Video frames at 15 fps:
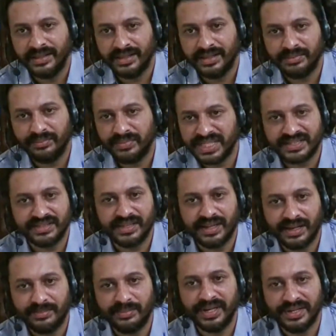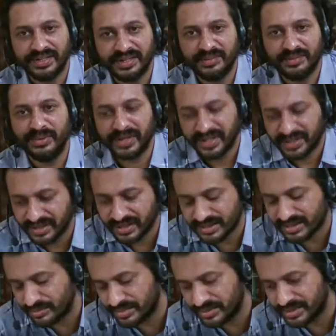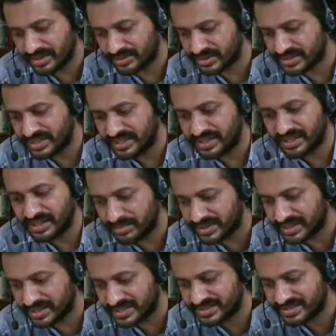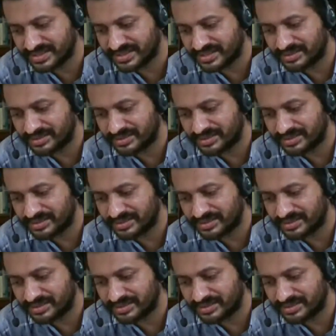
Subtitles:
The much celebrated modern harbor, Cochin Harbor, is